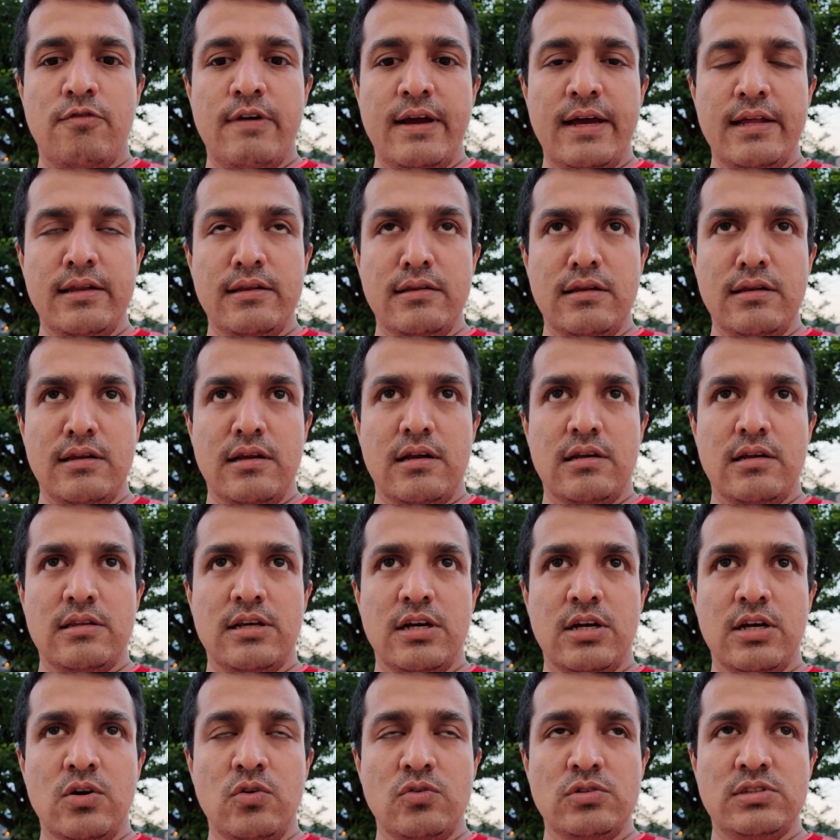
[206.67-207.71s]
when
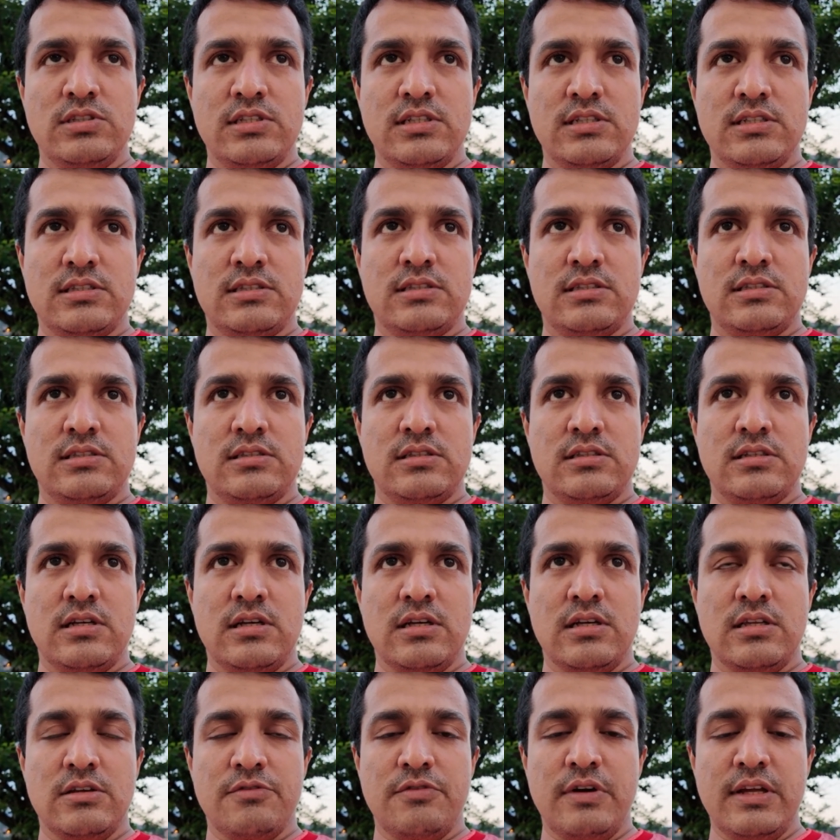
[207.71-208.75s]
the goods is
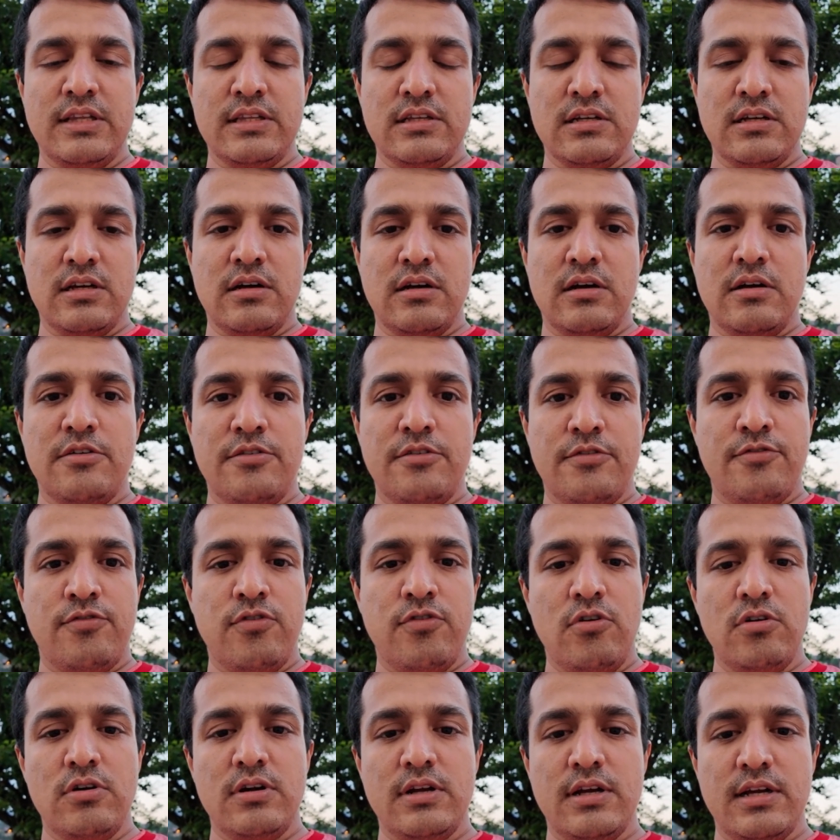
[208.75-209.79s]
when the
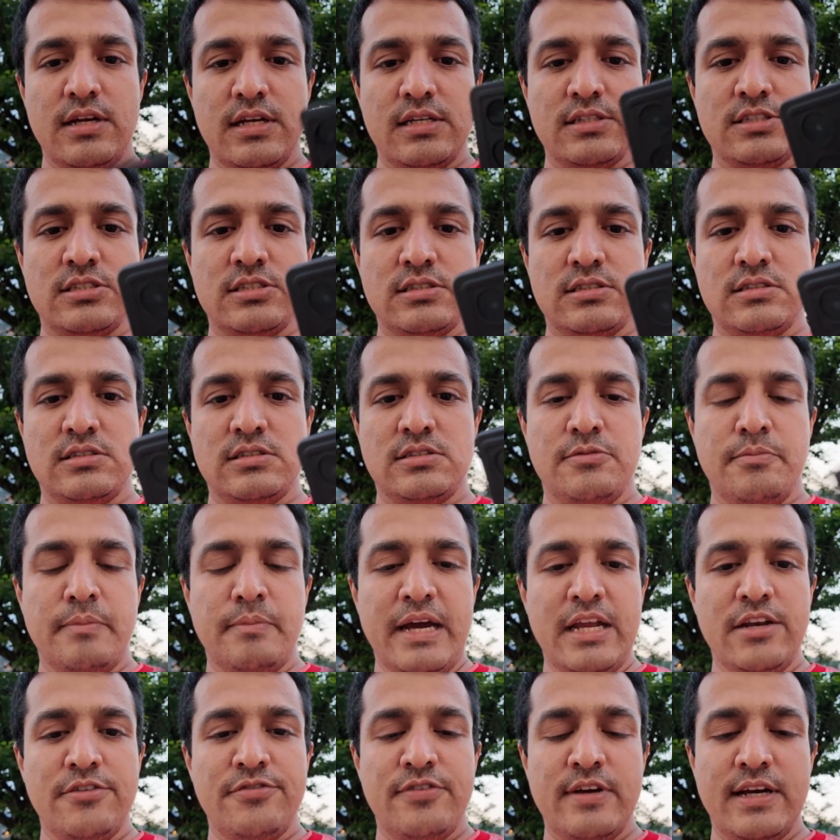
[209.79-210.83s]
phone is
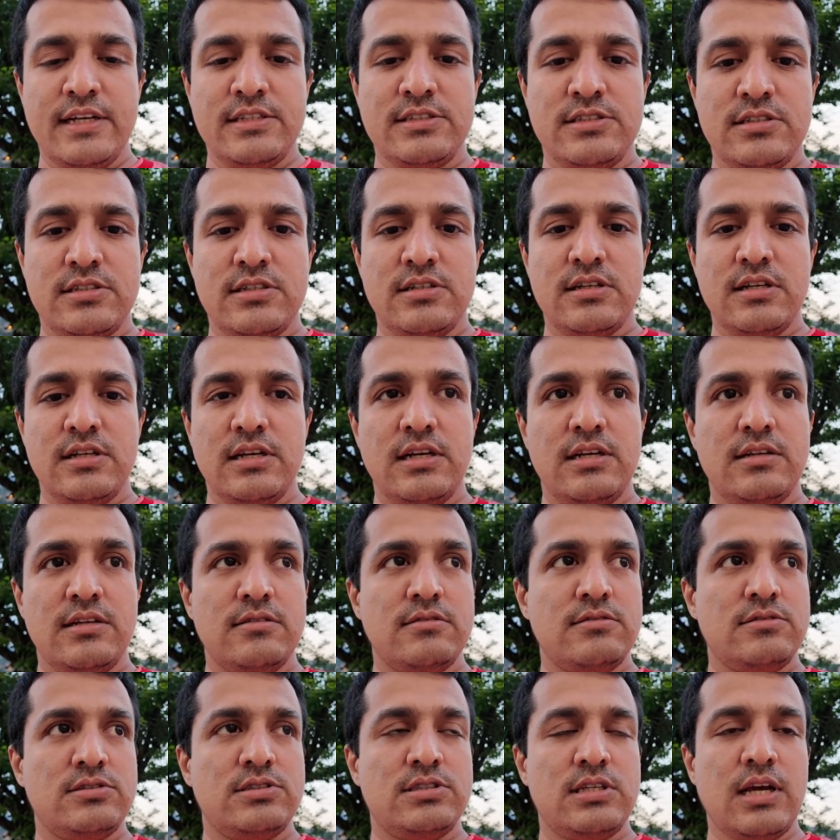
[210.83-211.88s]
manufactured
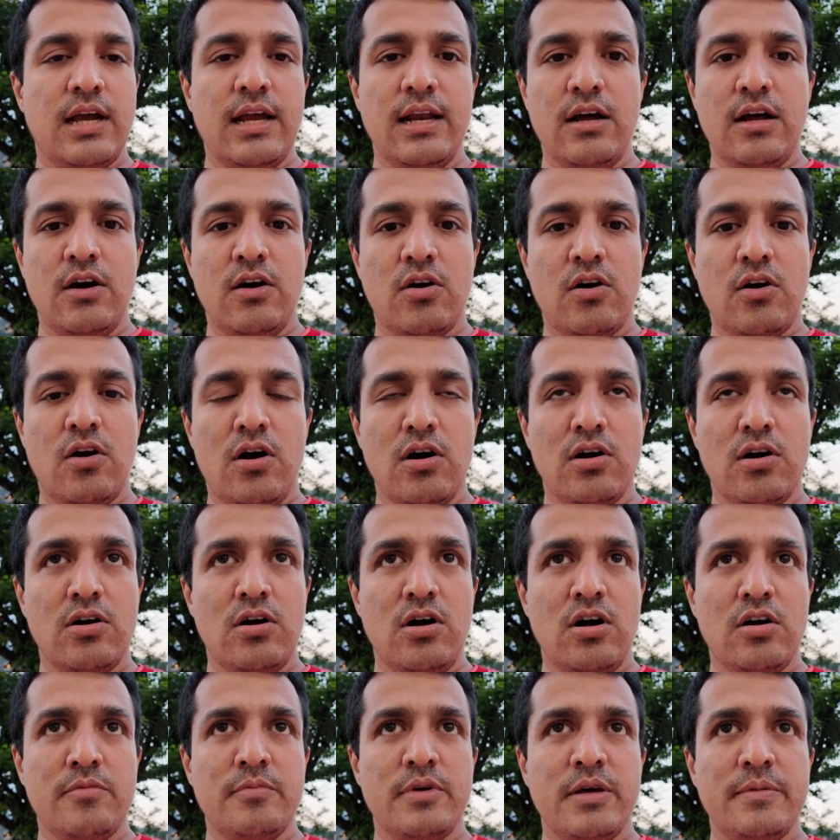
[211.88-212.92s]
in China or Hong
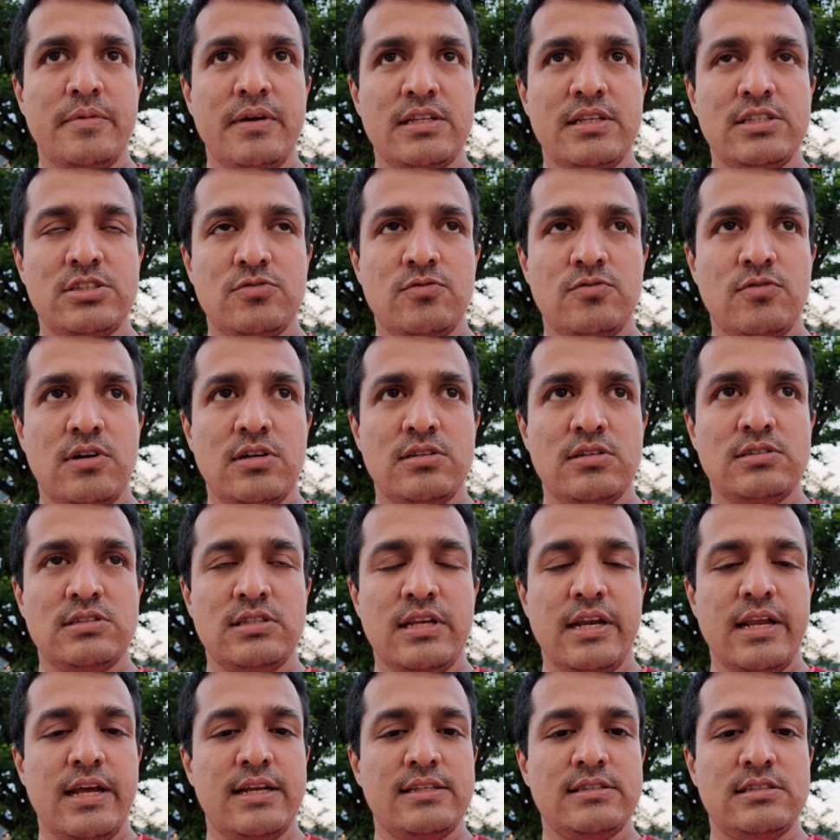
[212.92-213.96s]
Kong, maybe it's
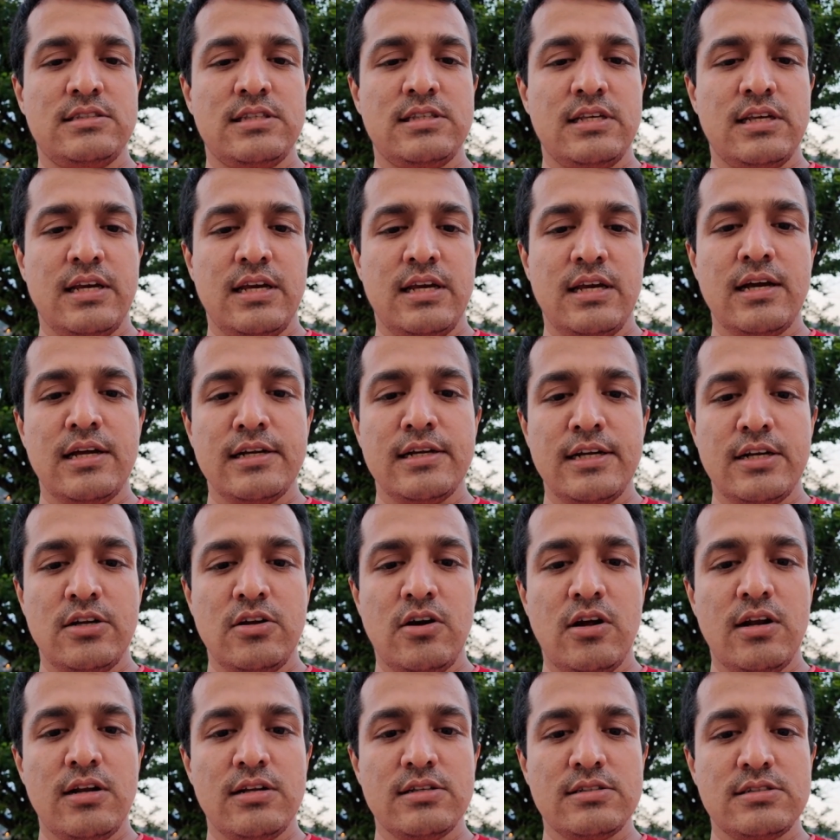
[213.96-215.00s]
worth, let's say,
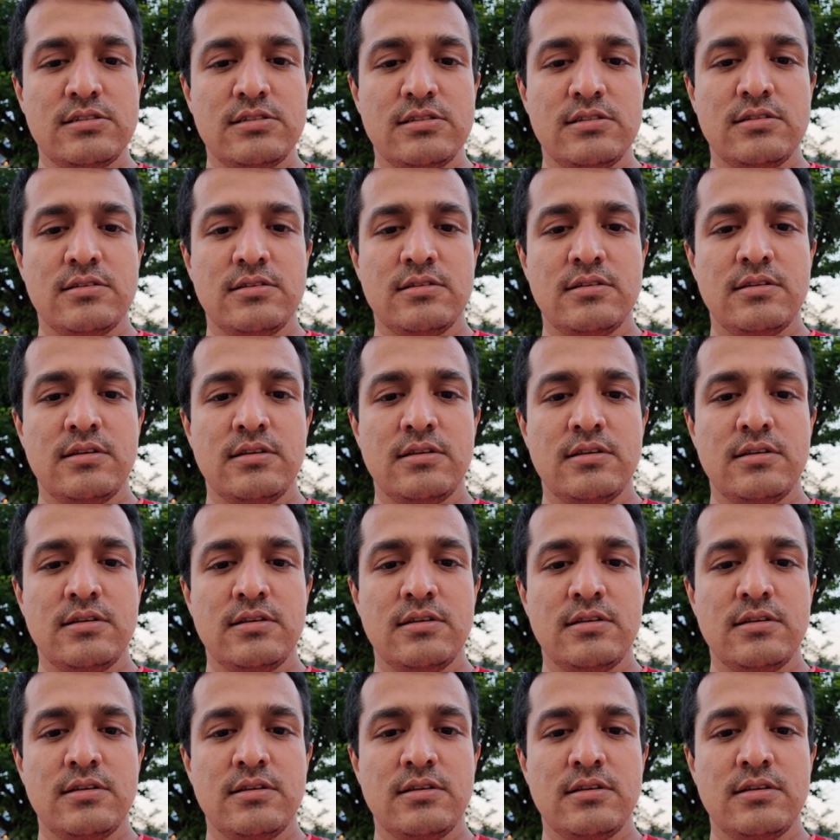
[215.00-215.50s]
$100.